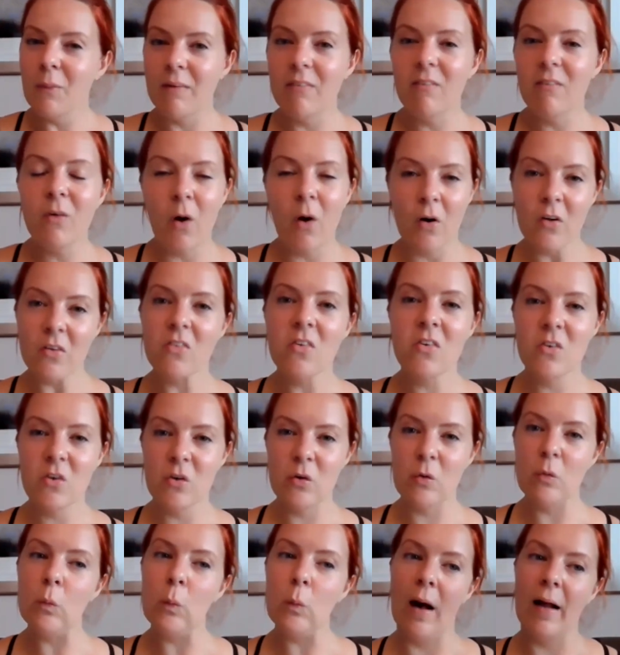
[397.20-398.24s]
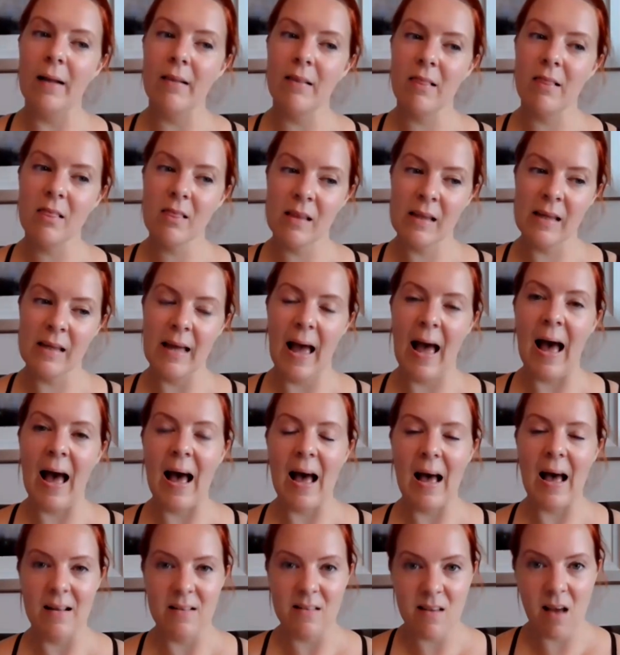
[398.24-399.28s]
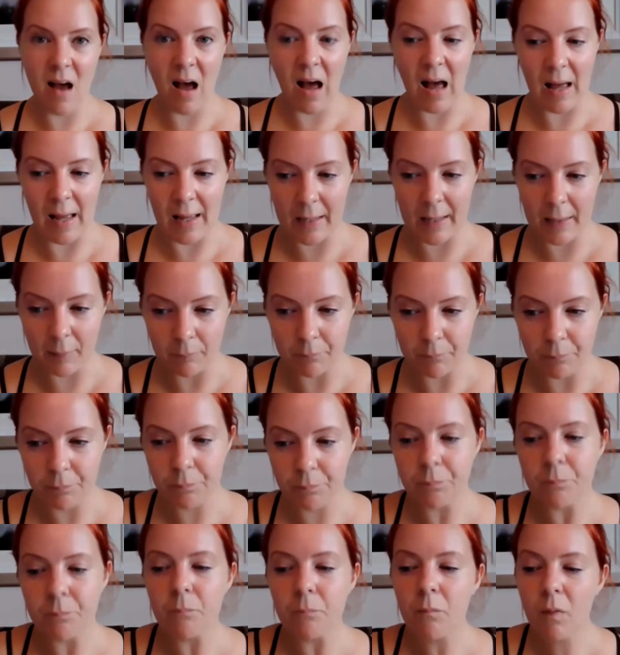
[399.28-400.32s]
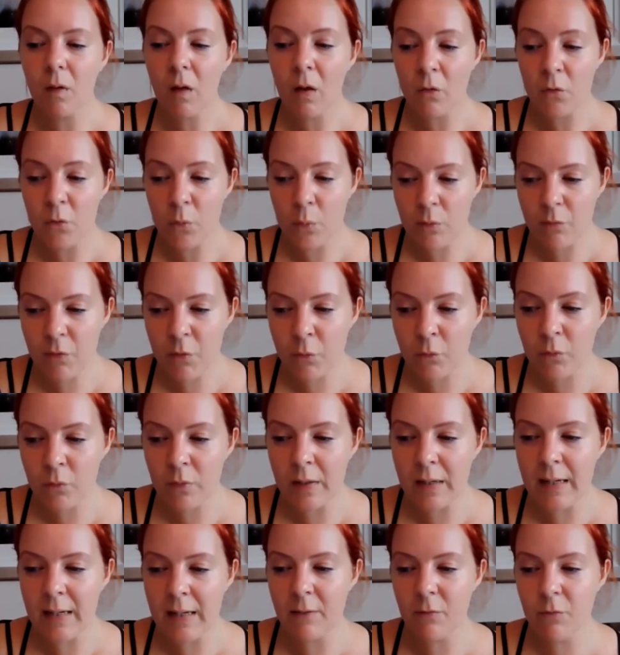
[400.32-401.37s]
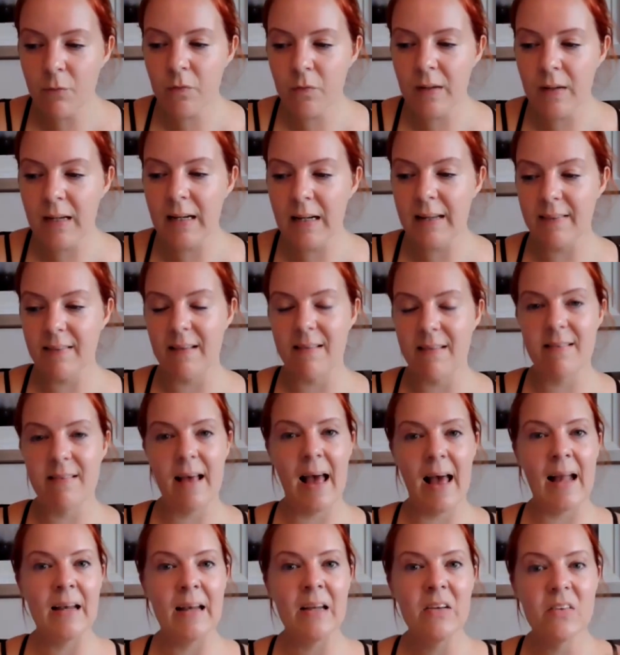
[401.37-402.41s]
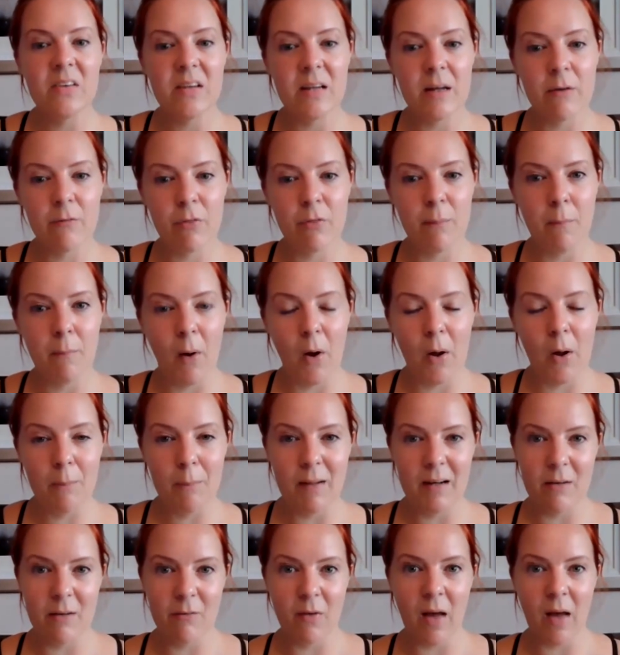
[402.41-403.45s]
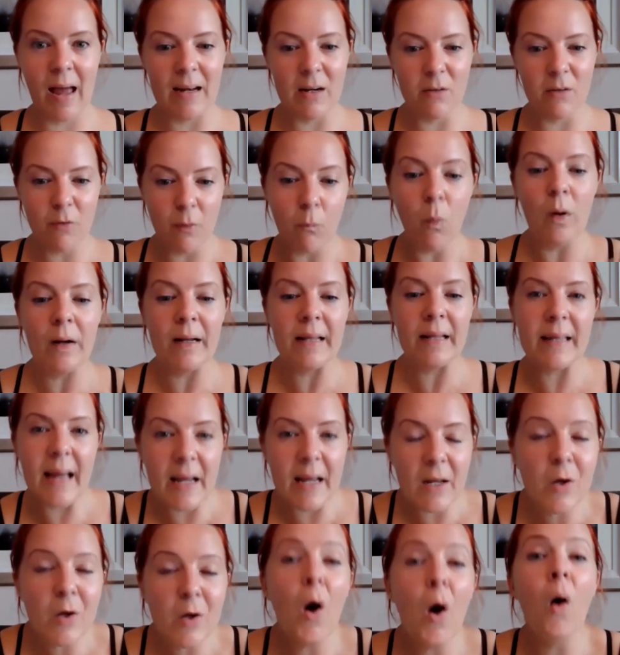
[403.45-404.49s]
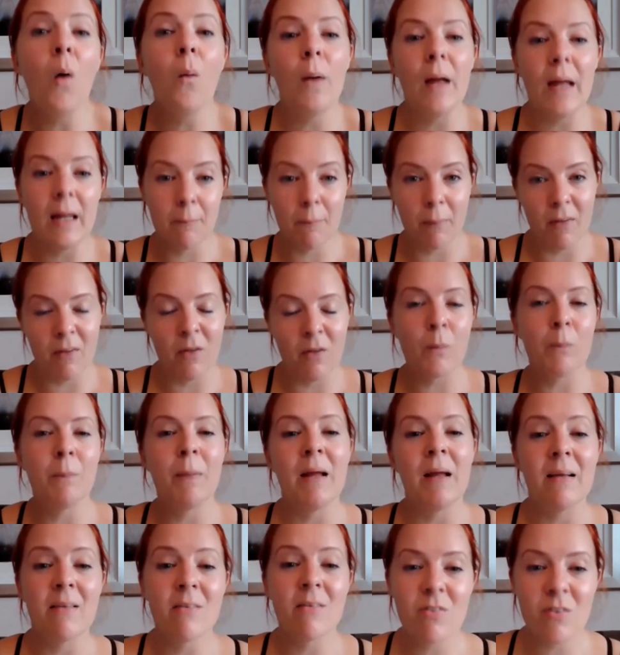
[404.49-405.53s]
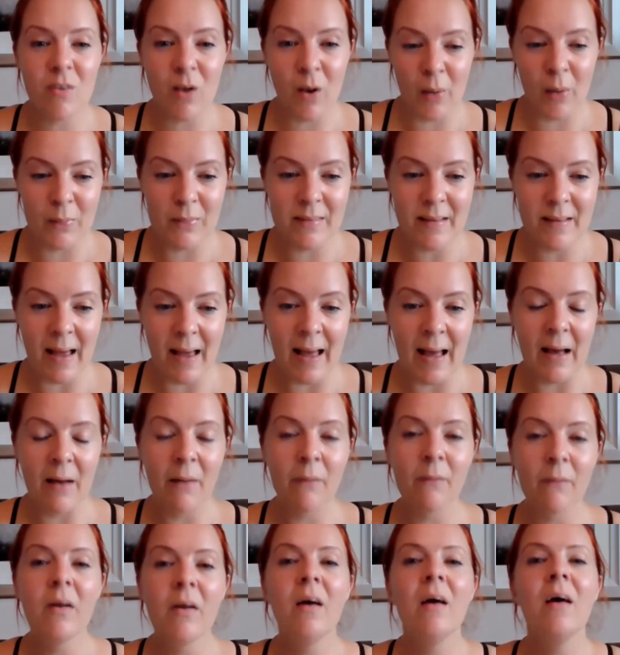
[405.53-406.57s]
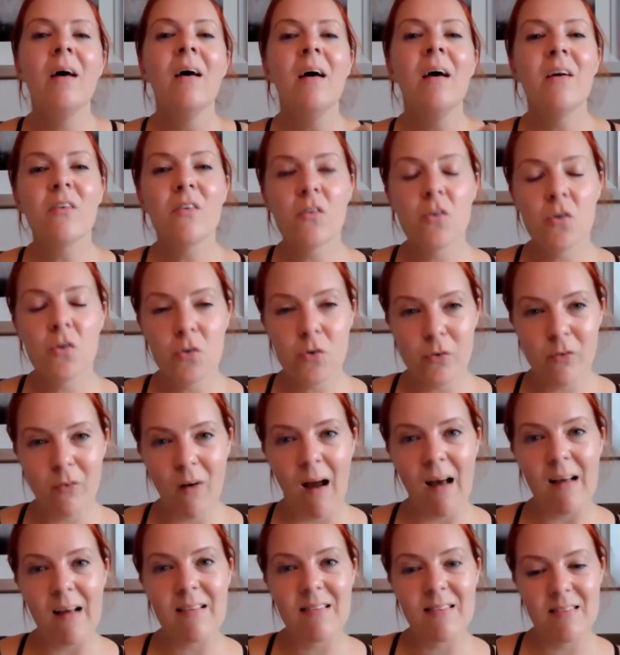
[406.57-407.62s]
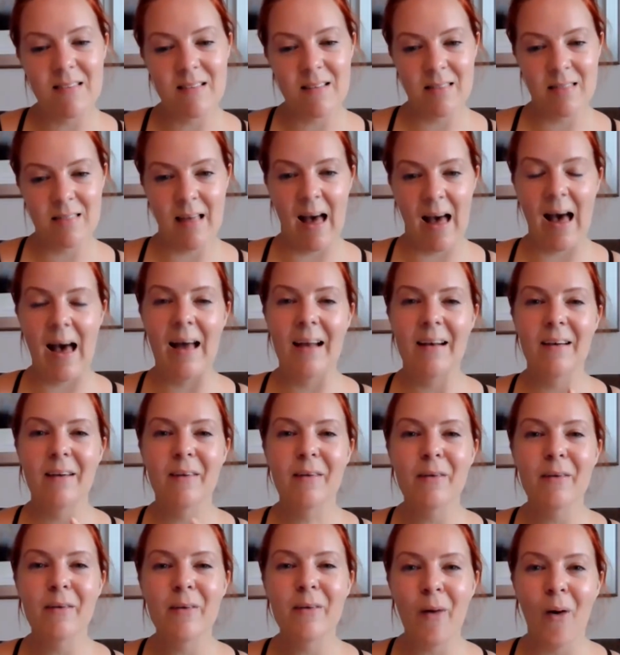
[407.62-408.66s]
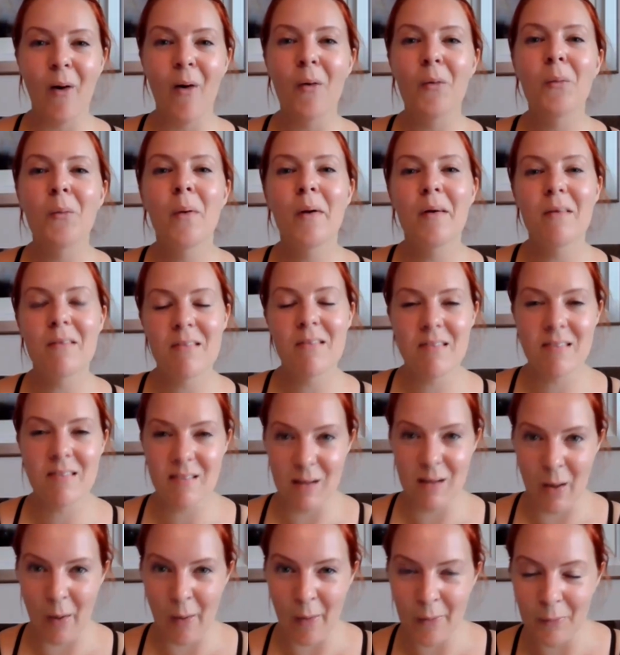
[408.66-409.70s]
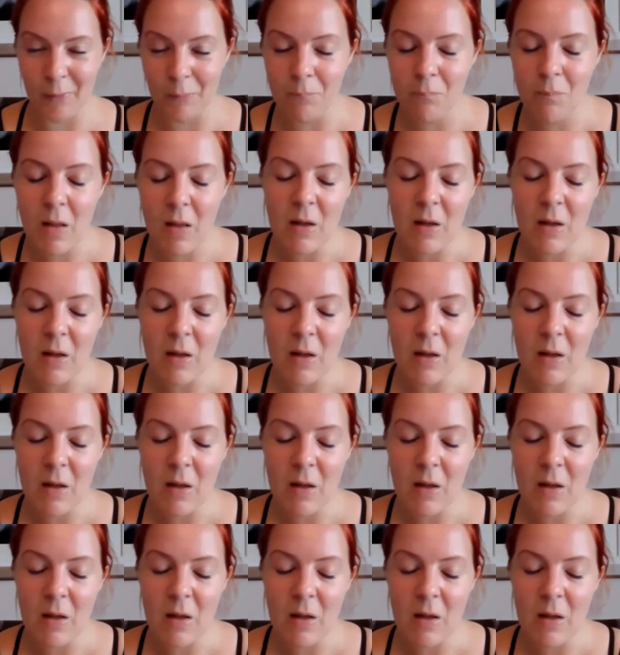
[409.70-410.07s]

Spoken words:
We've got to do one thing at a time. So if you're really feeling this energy of the moment, kind of, I want to get going, but you're being slowed down, trust that. Go slow.